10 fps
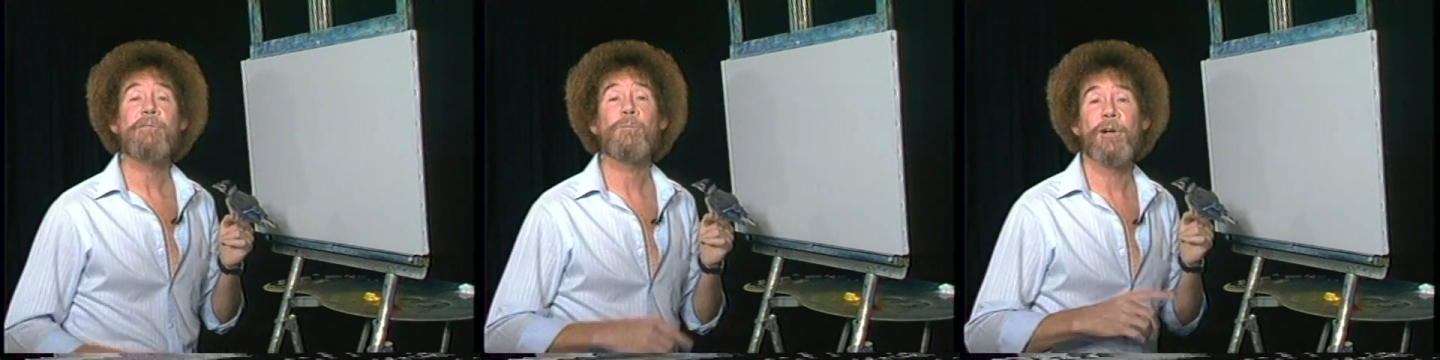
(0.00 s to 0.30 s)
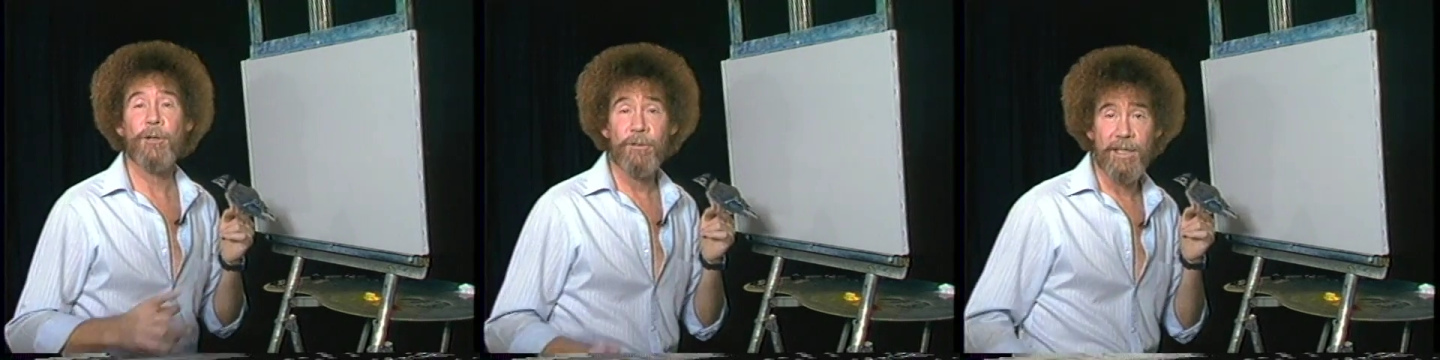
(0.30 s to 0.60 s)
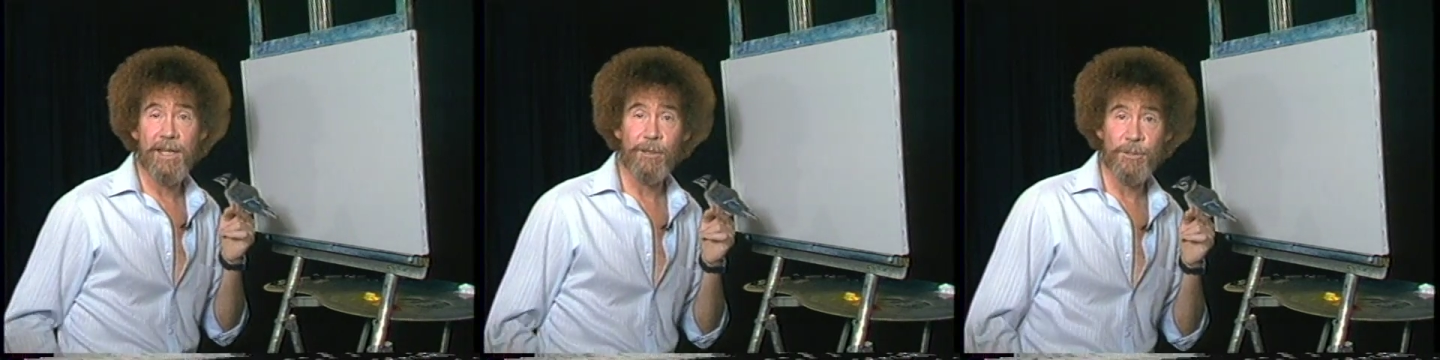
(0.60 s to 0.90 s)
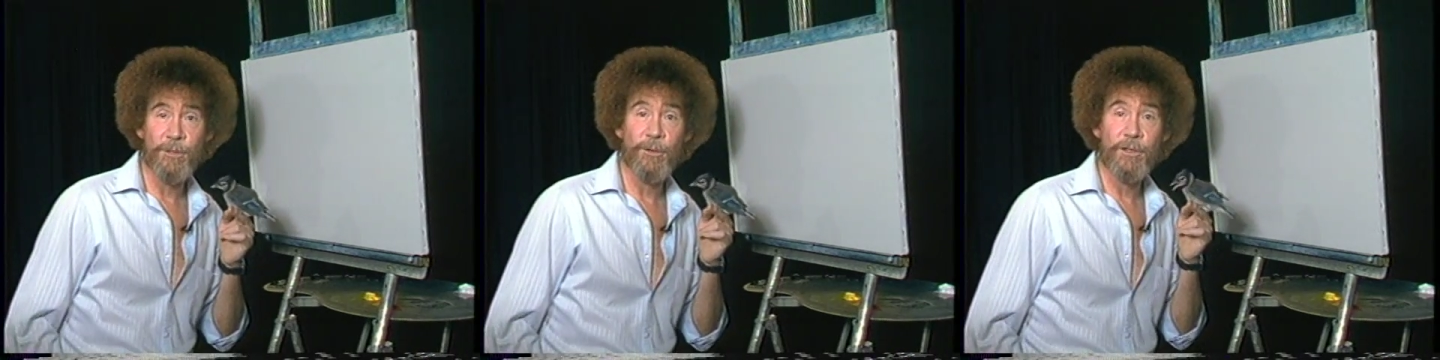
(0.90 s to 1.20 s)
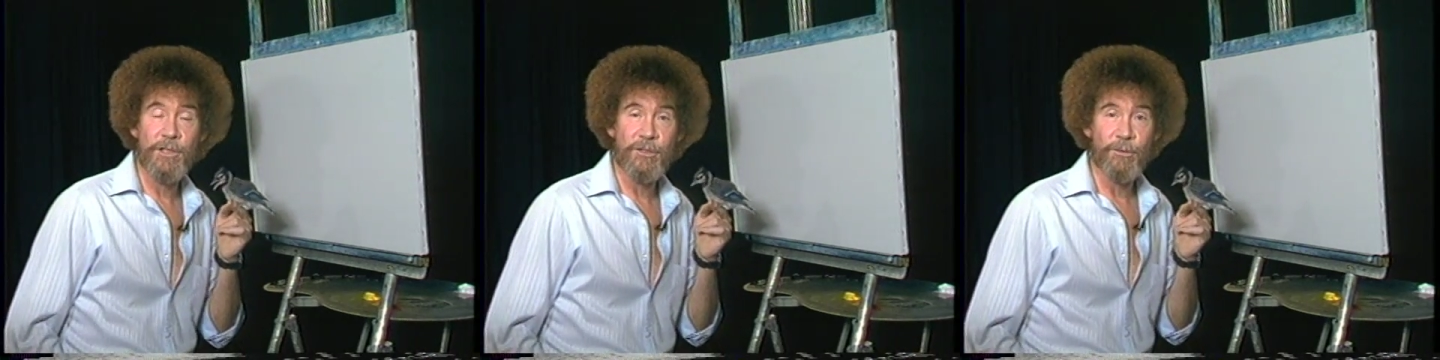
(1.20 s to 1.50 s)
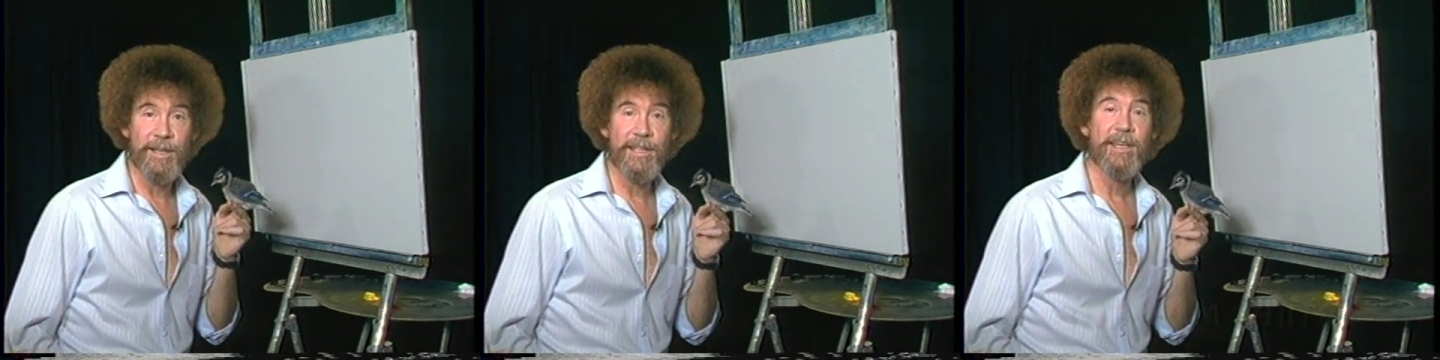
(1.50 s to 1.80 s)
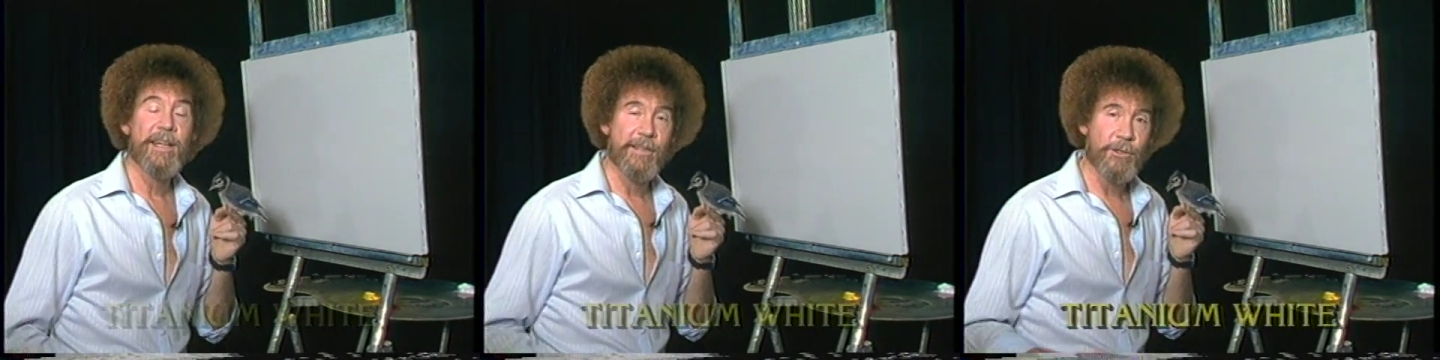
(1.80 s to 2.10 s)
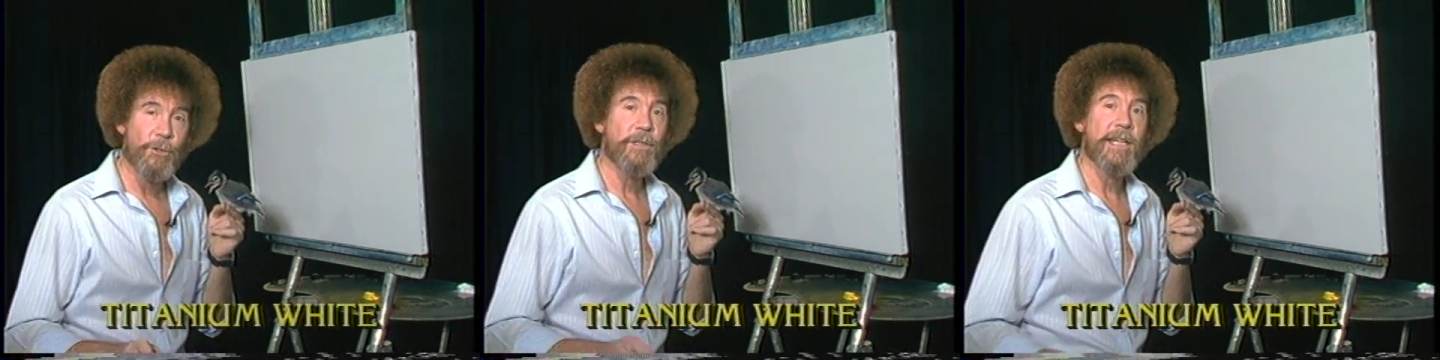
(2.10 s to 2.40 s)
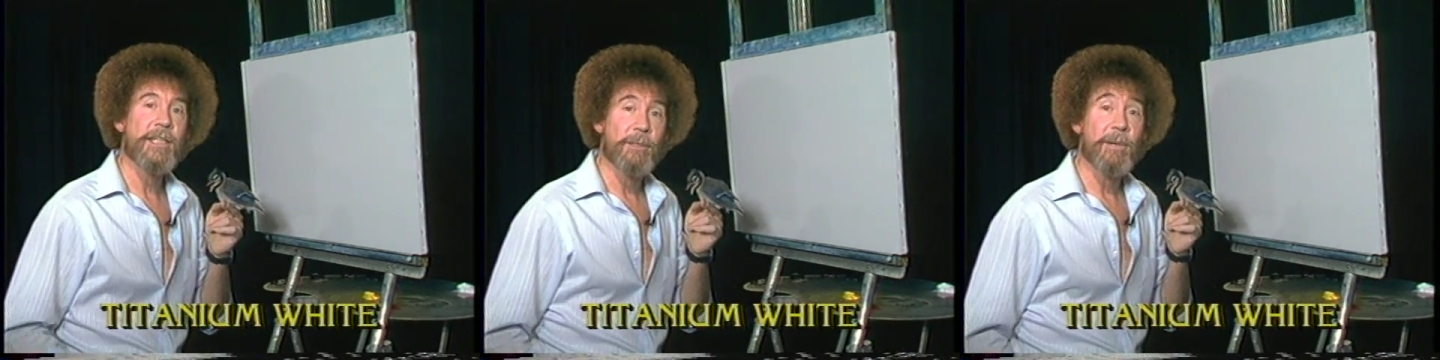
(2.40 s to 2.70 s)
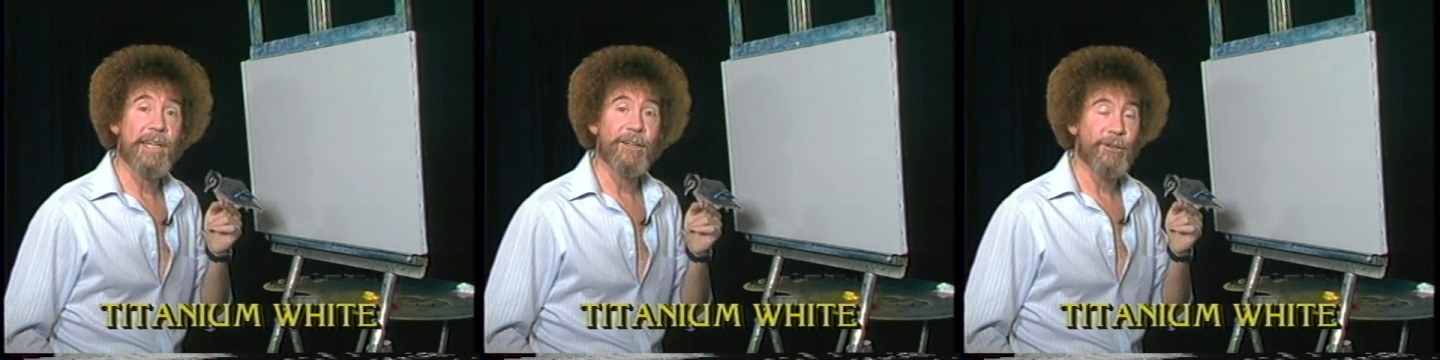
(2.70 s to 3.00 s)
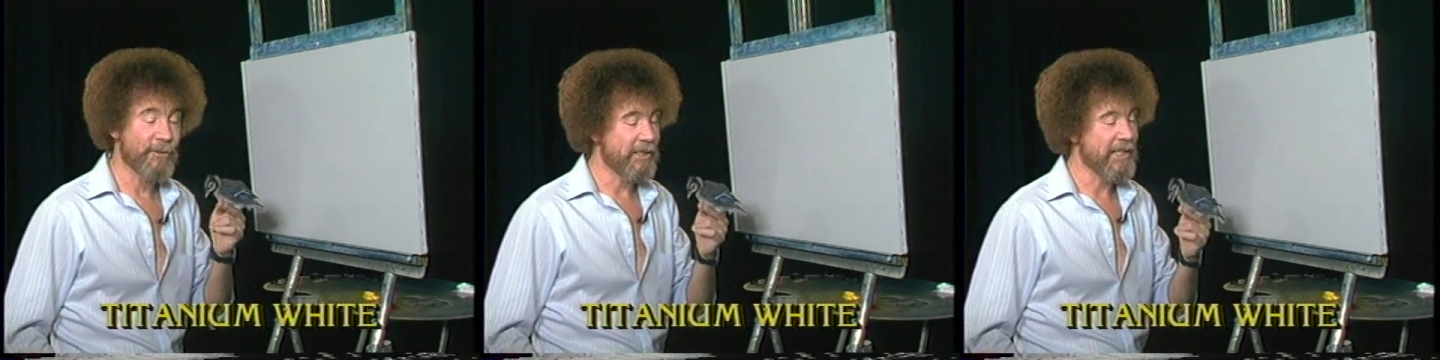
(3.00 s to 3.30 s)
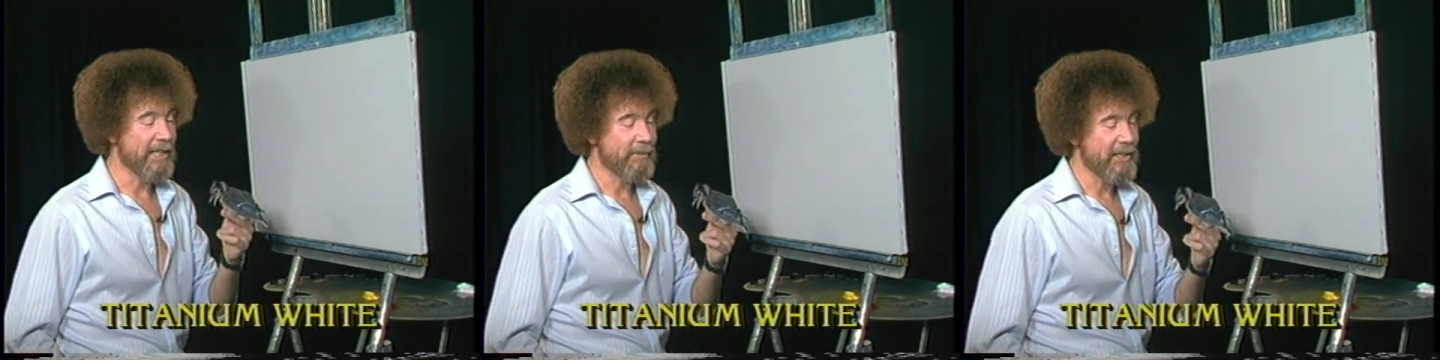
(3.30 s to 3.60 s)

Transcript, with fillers: have him run all the colors across the screen that you need to paint along today.